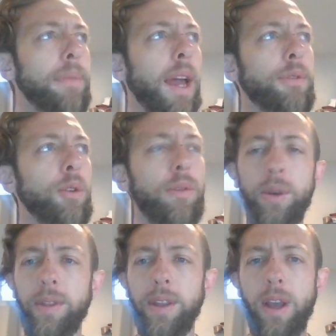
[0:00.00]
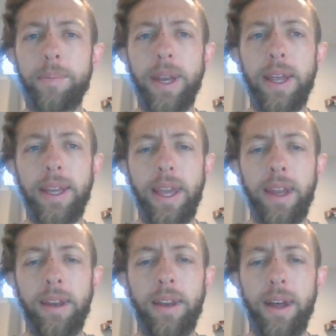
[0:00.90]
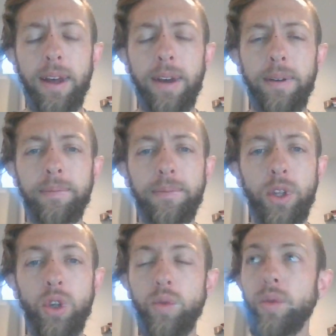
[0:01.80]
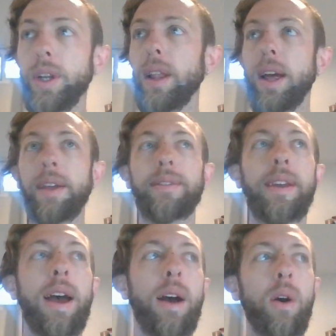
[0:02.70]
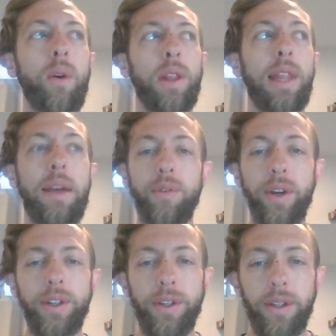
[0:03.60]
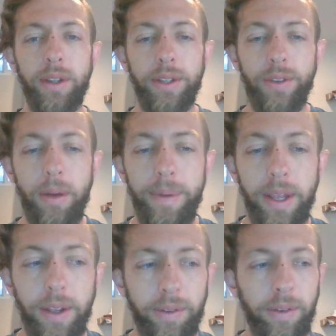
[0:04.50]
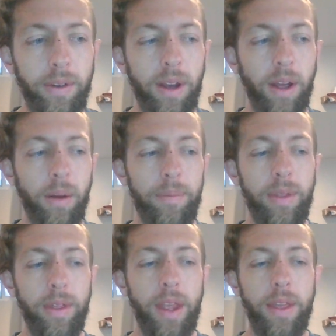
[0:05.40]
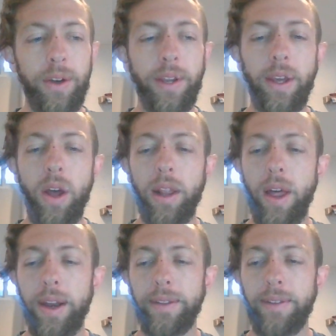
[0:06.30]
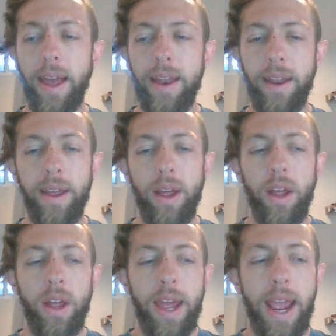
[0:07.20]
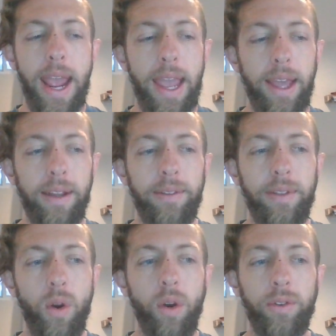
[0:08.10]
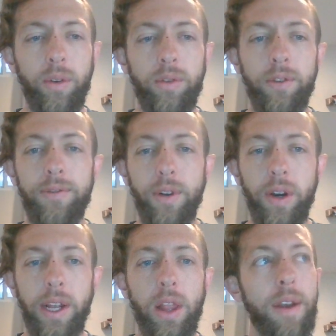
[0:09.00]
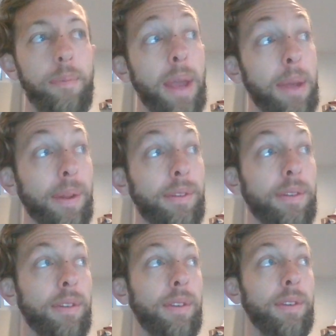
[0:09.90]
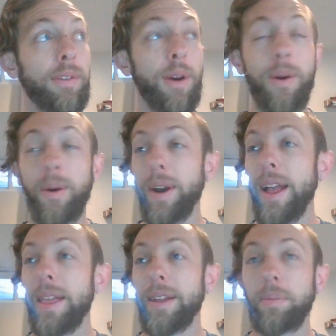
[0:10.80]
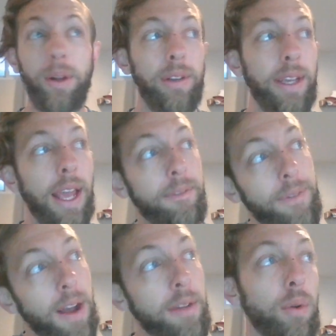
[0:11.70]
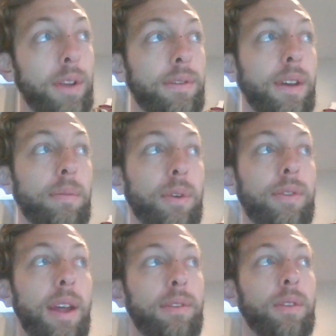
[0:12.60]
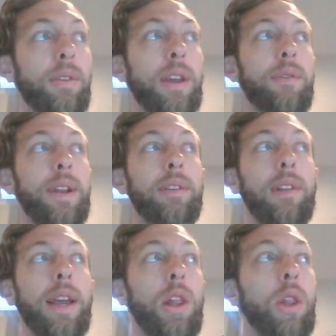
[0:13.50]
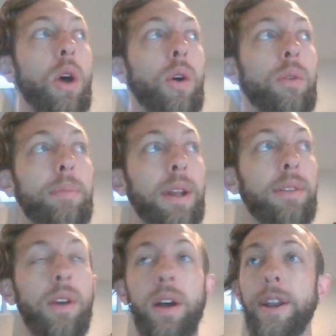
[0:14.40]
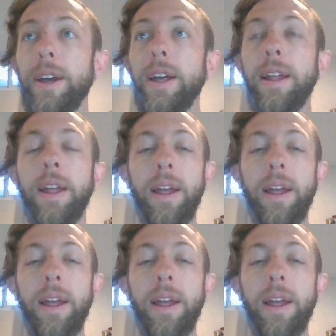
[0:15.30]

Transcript: After reviewing the company again, you realize how leveraged this company is. They're taking on a lot of debt, and they're also deferring a lot of payments. So it's building at 5.6%. So think of it as like a loan, but it's on a